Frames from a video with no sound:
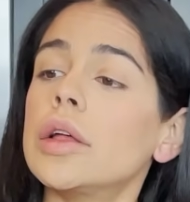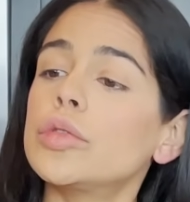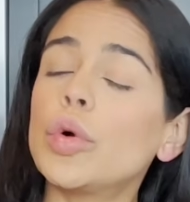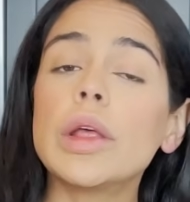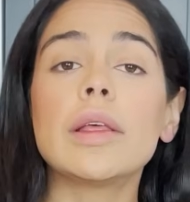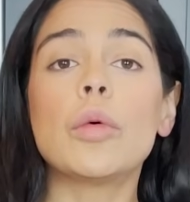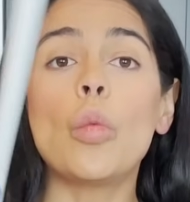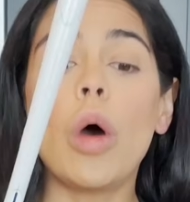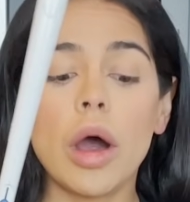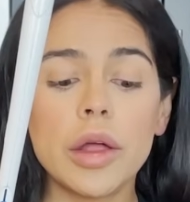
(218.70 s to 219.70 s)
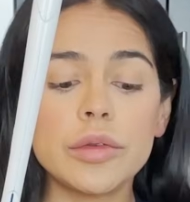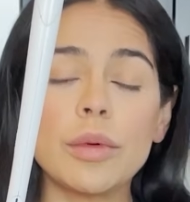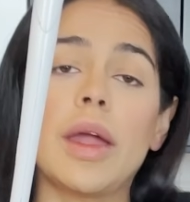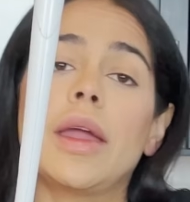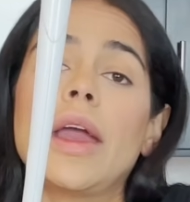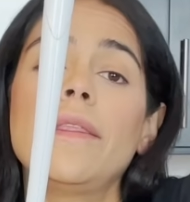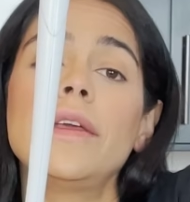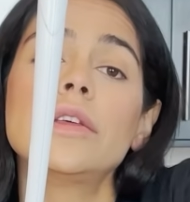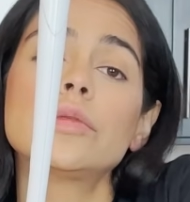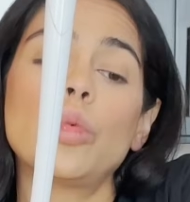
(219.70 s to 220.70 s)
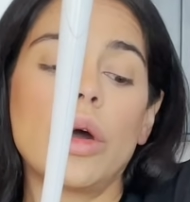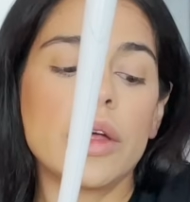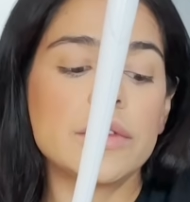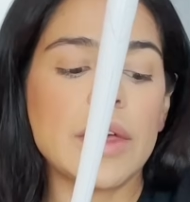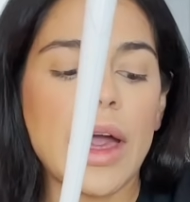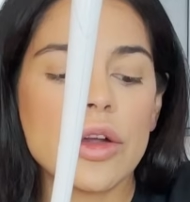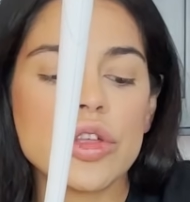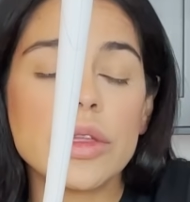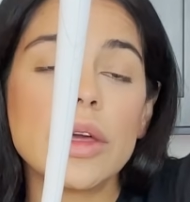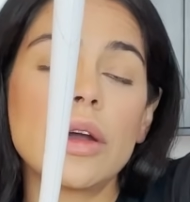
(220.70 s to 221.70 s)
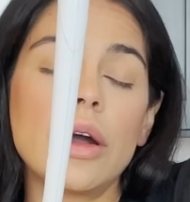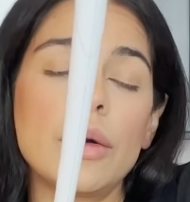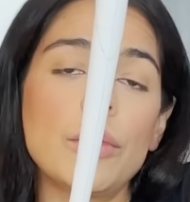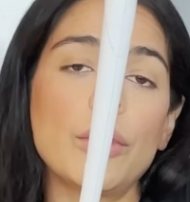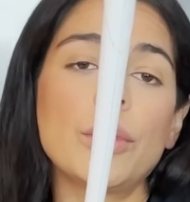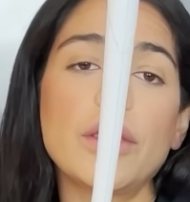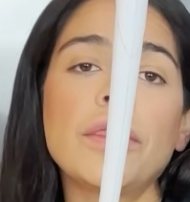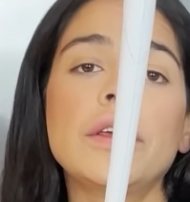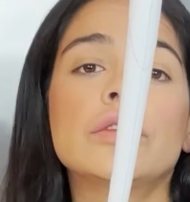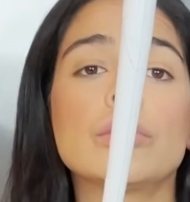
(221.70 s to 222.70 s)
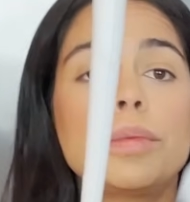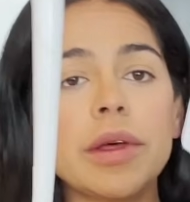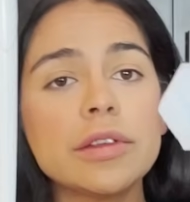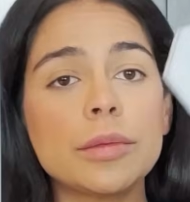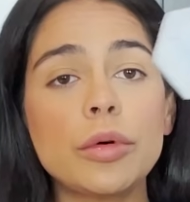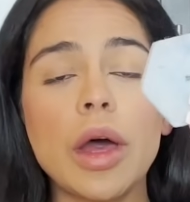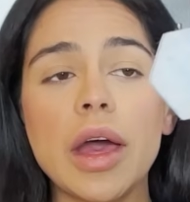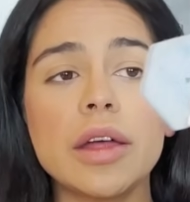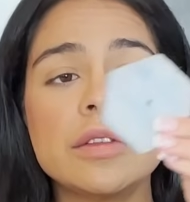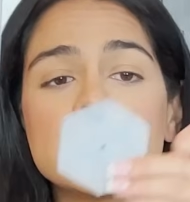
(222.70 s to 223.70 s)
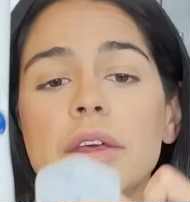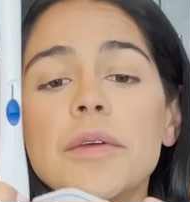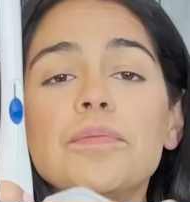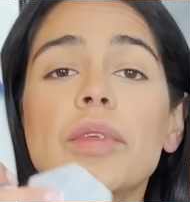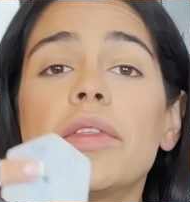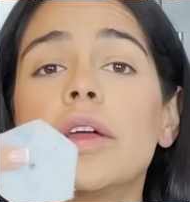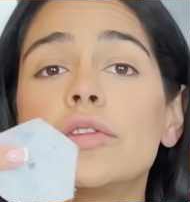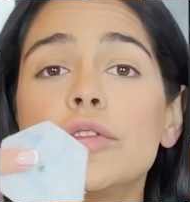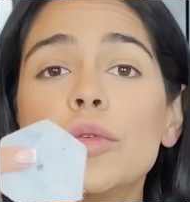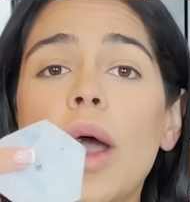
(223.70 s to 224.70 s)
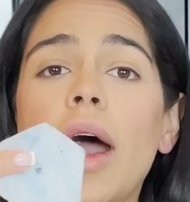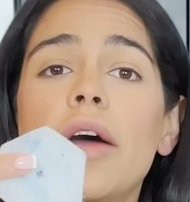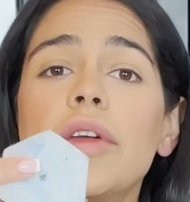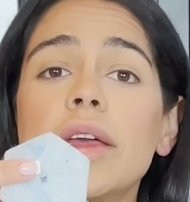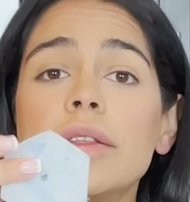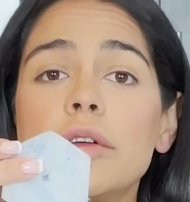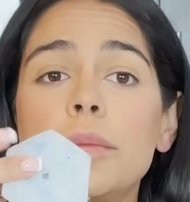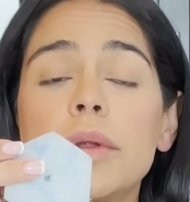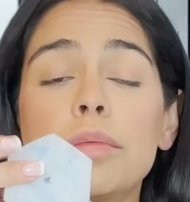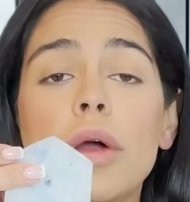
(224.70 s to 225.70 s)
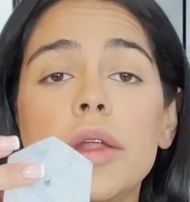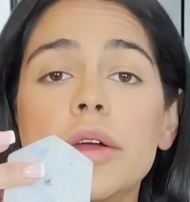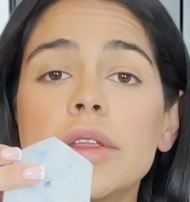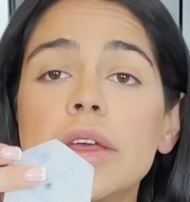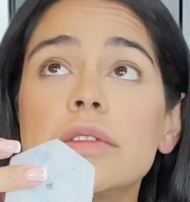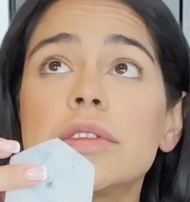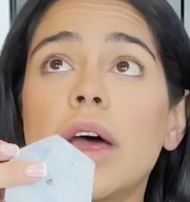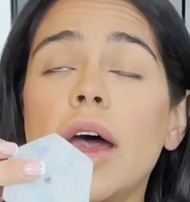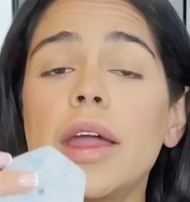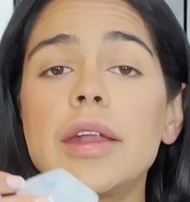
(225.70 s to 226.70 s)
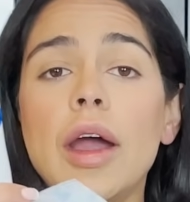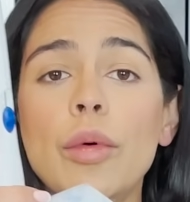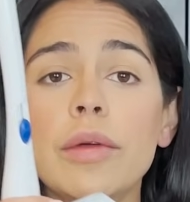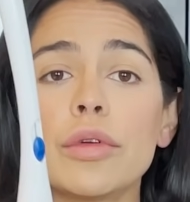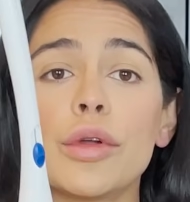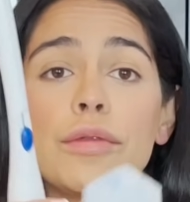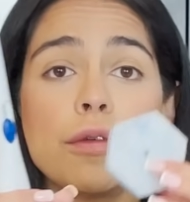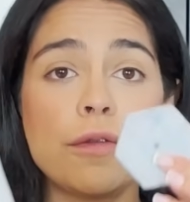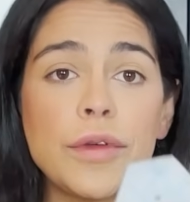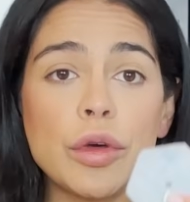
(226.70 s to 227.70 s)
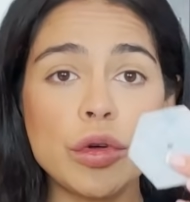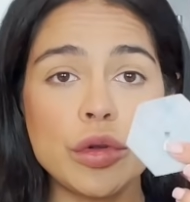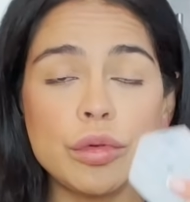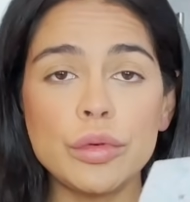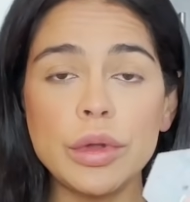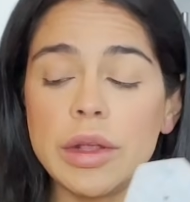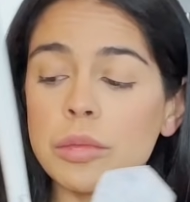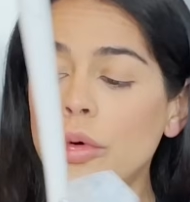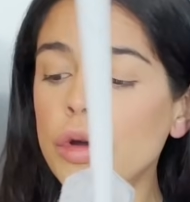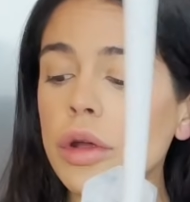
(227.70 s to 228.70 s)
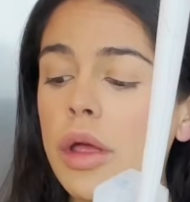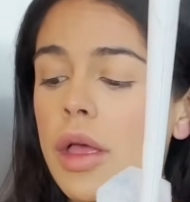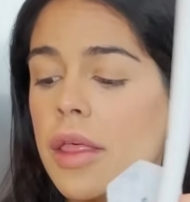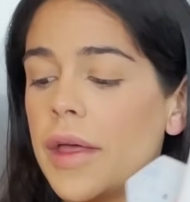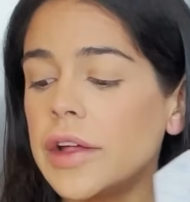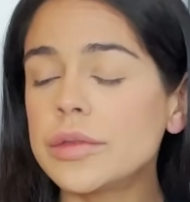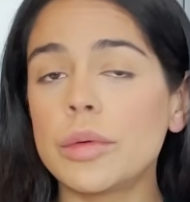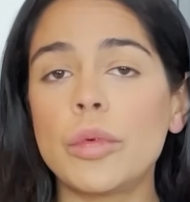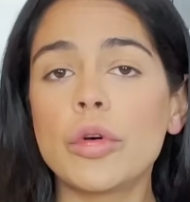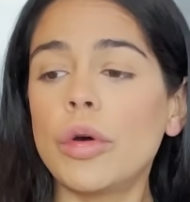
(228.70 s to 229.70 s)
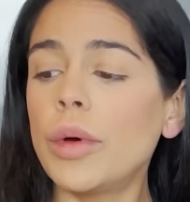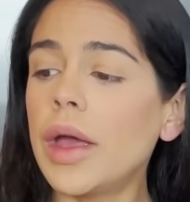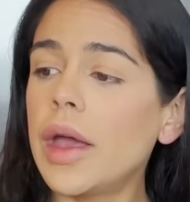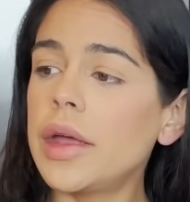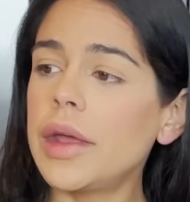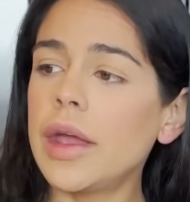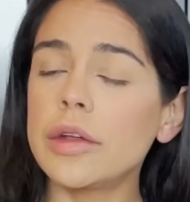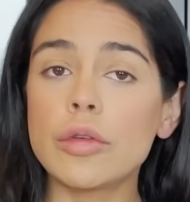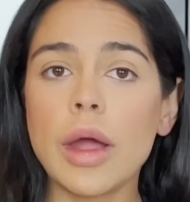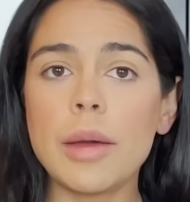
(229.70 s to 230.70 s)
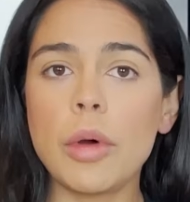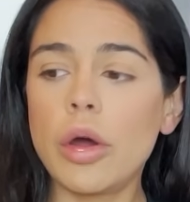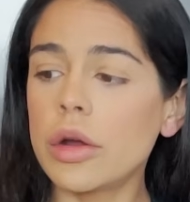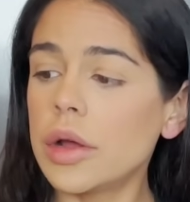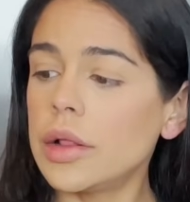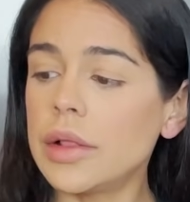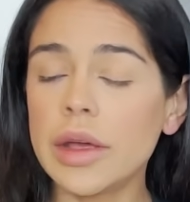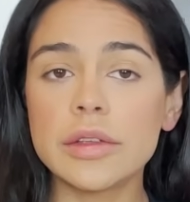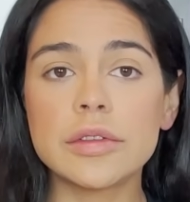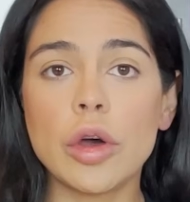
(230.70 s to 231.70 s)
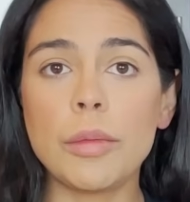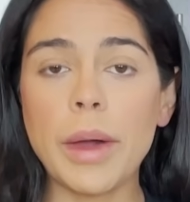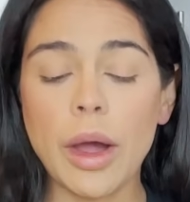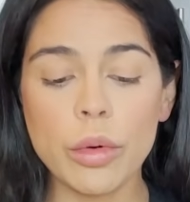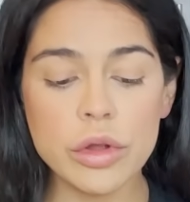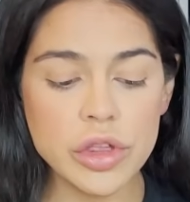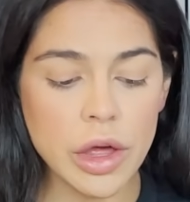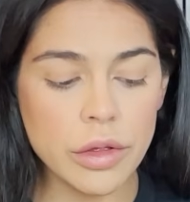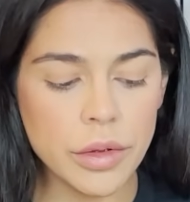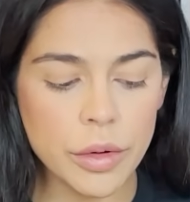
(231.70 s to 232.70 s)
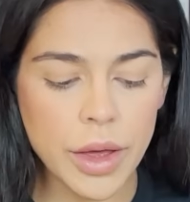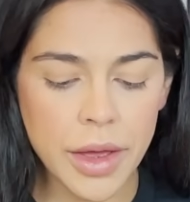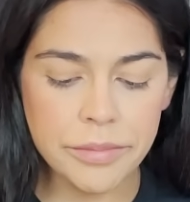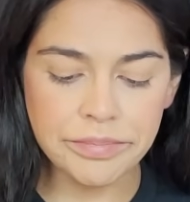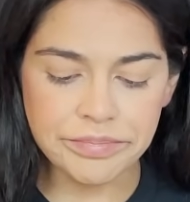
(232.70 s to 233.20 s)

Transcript: toilet wand, right? And these wands actually come with these replaceable heads that do have a little bit of product inside. However, if you feel you do need more, that's when we'll go ahead and grab our Lysol Power Gel, okay?